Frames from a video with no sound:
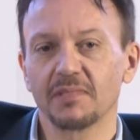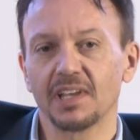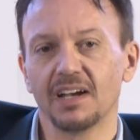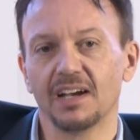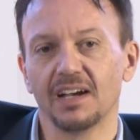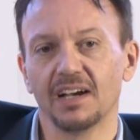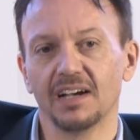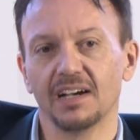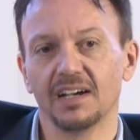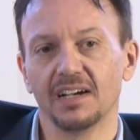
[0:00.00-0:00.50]

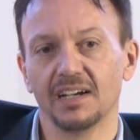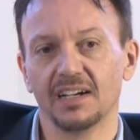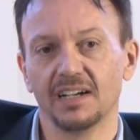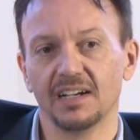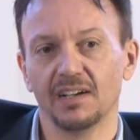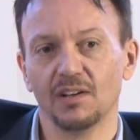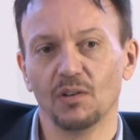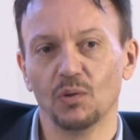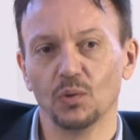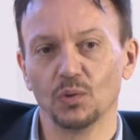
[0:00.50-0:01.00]

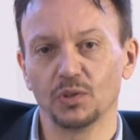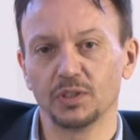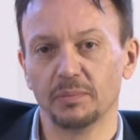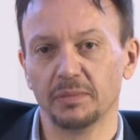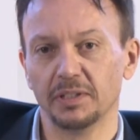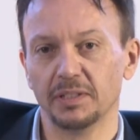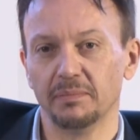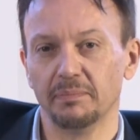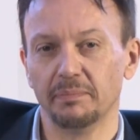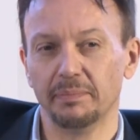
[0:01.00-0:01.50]
or some of
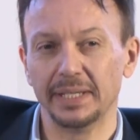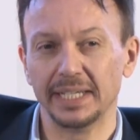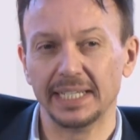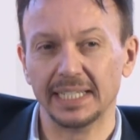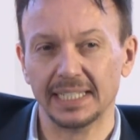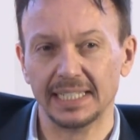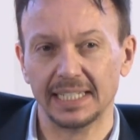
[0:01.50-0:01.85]
the bigger,